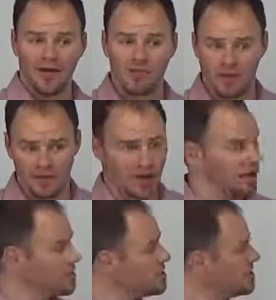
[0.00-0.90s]
other
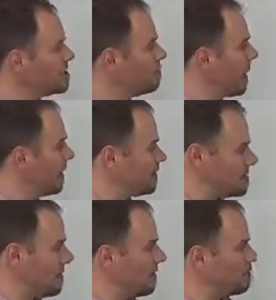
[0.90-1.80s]
methodologies, by, let's
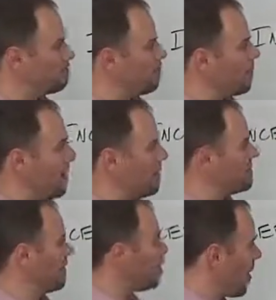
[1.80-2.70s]
say,
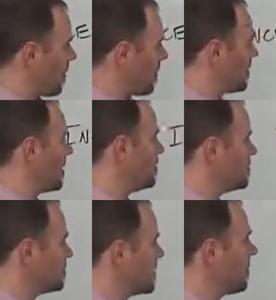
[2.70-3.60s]
proprietary corporate
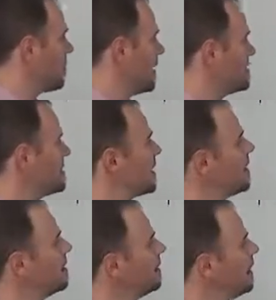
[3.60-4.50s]
methodologies, we'll talk about that in a
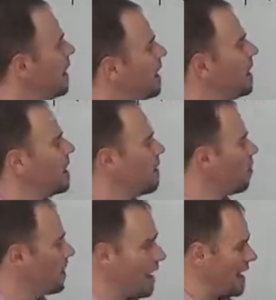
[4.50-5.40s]
second,
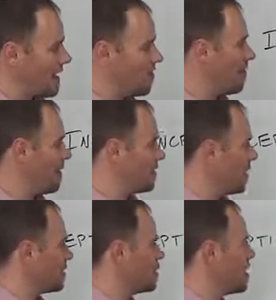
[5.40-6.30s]
or any other
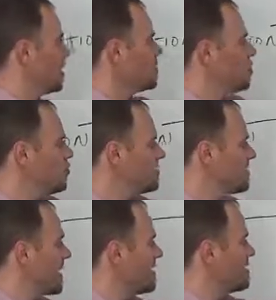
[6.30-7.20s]
methodology. Use
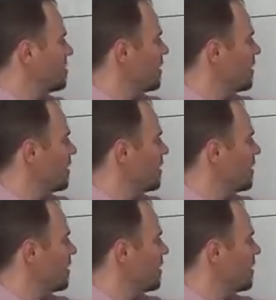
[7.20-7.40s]
cases